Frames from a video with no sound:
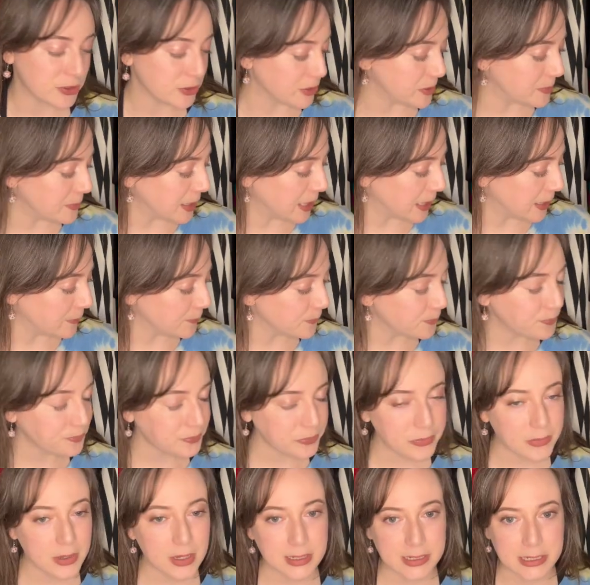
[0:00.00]
to me
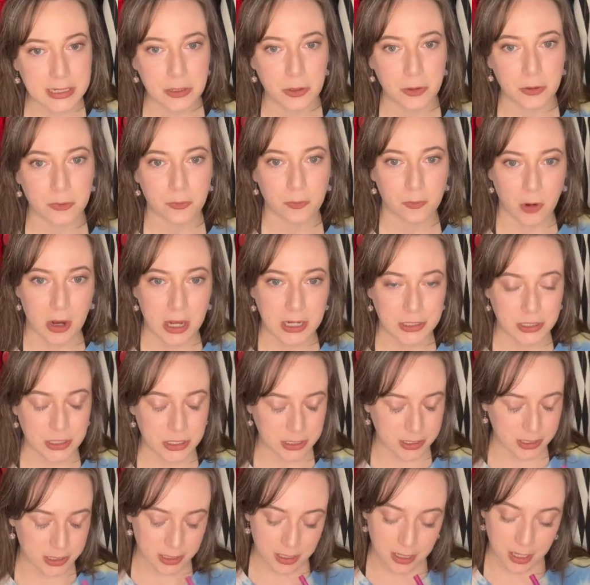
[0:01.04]
near
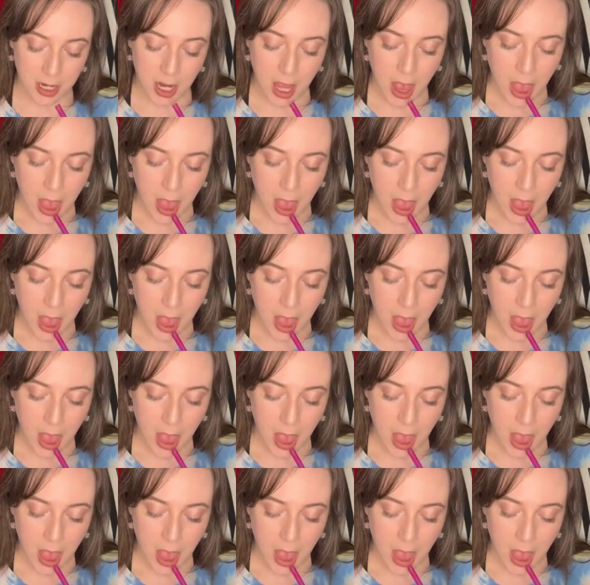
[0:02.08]
Rochester.